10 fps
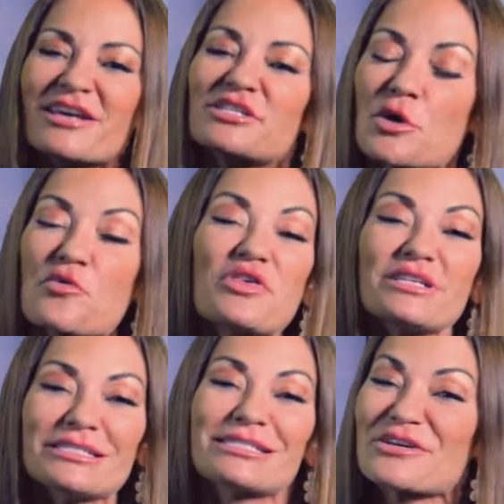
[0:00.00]
So
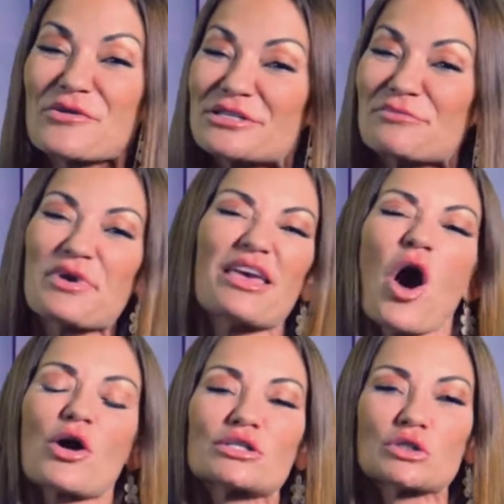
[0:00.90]
this is going to be
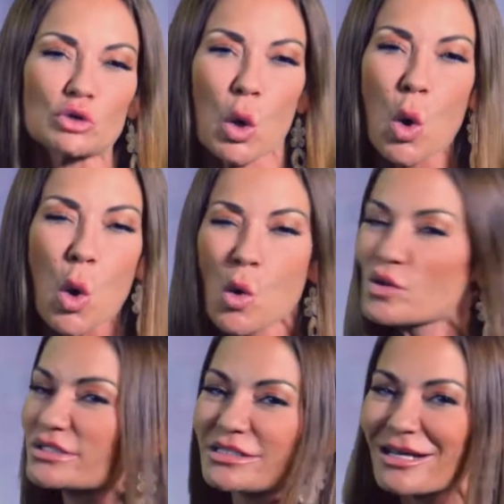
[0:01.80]
our
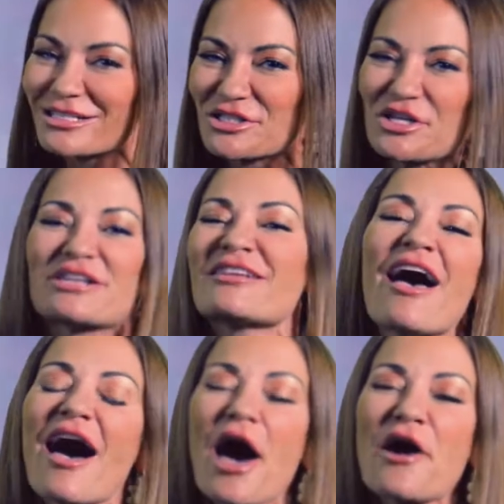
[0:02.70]
soul section
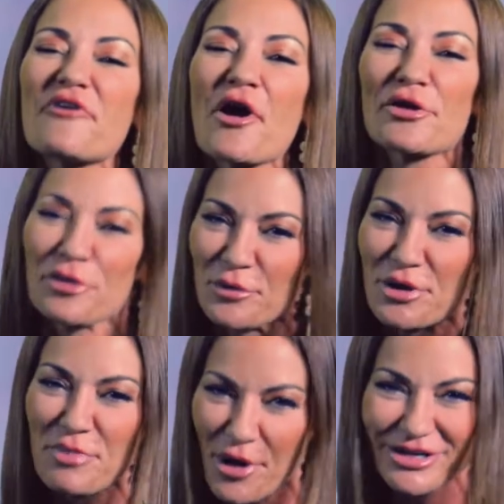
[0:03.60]
of our
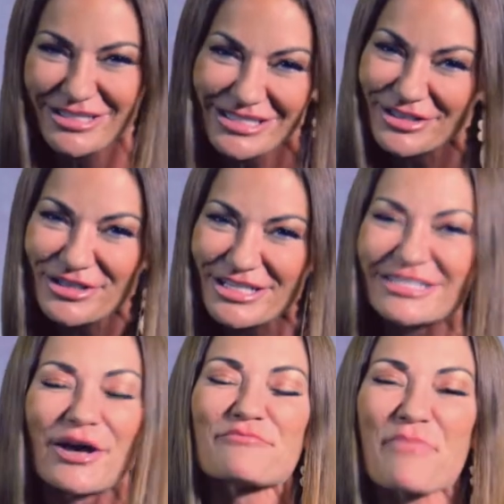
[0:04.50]
three-part series
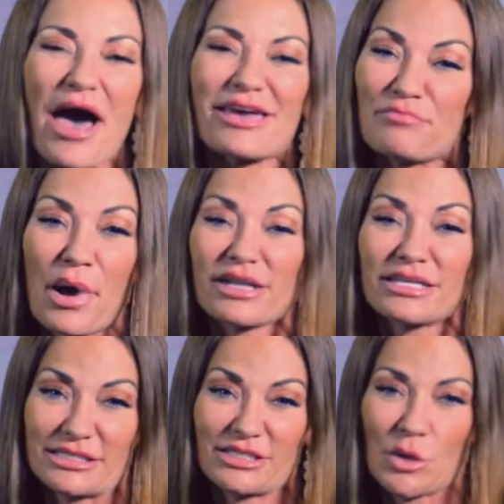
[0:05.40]
on mind, body,
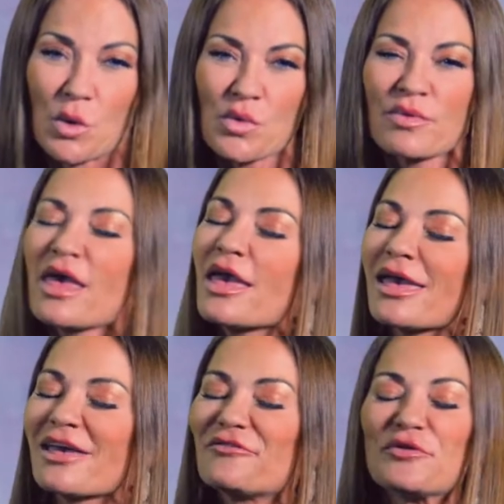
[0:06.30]
and soul.
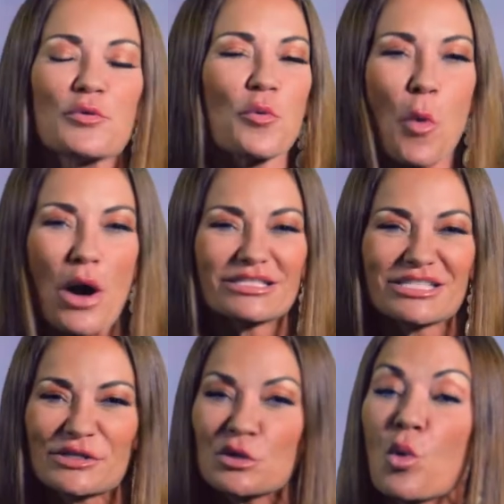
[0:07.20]
If you want
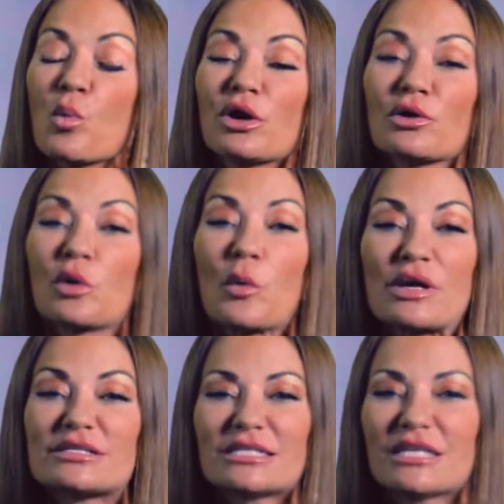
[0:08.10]
to, we are
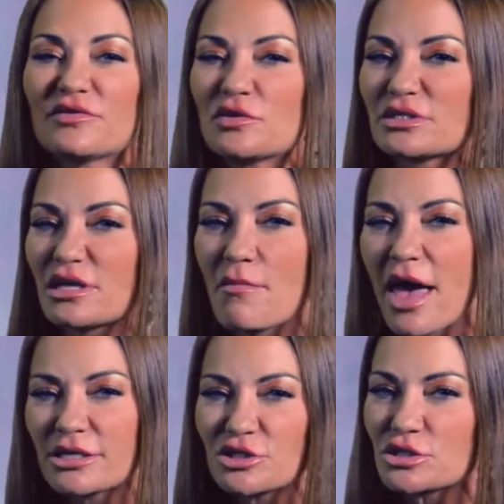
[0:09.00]
going to give you some
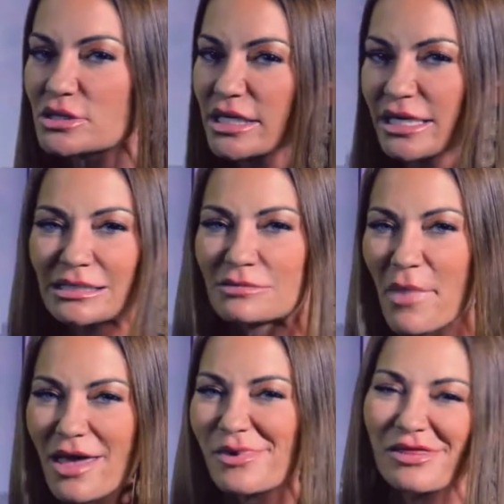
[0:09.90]
extra links,
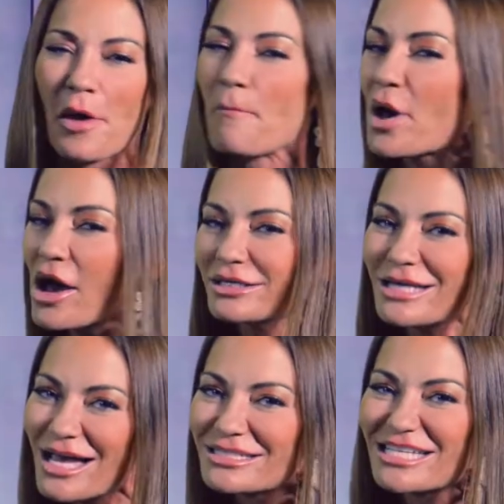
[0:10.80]
maybe the
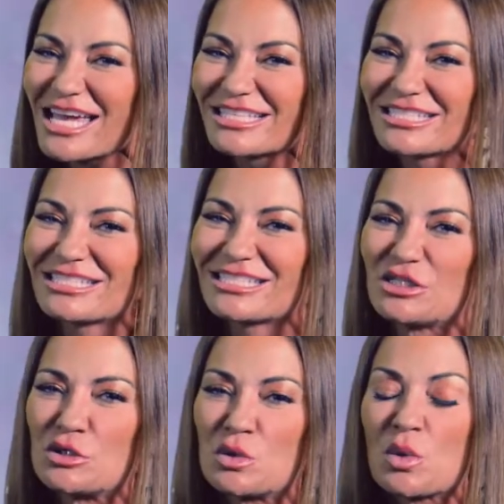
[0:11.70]
podcast I listen
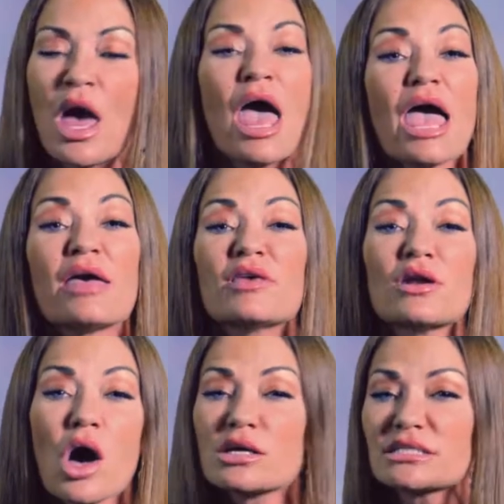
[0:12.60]
to, and then
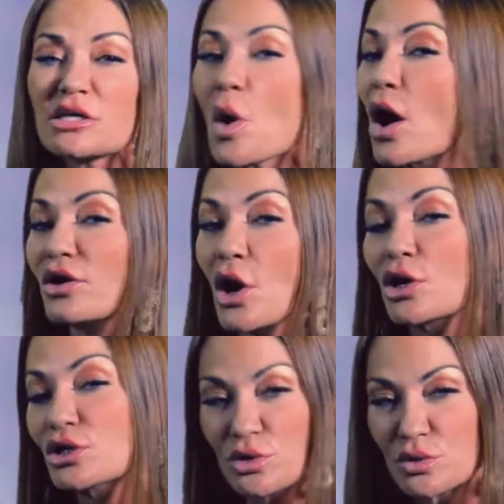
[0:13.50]
also on our
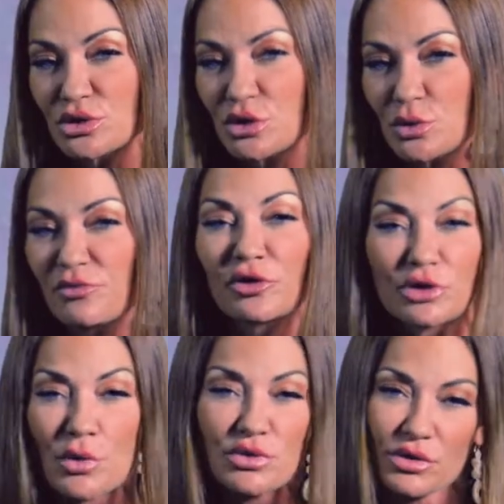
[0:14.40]
YouTube for
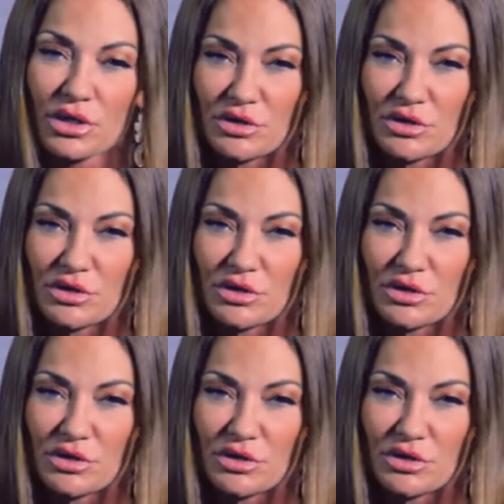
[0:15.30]
Goat Yoga